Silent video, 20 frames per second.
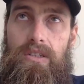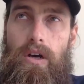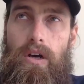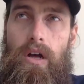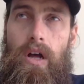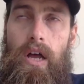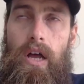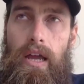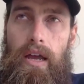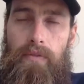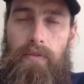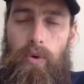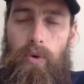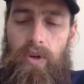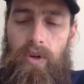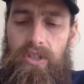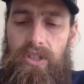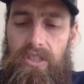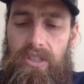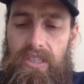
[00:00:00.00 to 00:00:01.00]
So if you
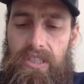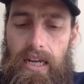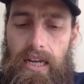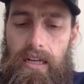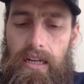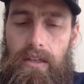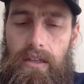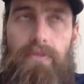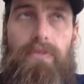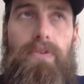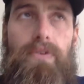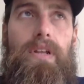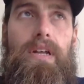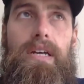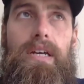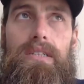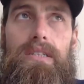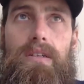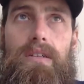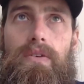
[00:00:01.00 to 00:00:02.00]
were just taking the
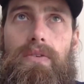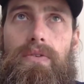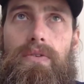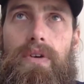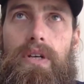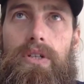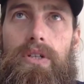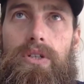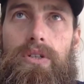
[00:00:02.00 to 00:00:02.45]
fillets of the fish,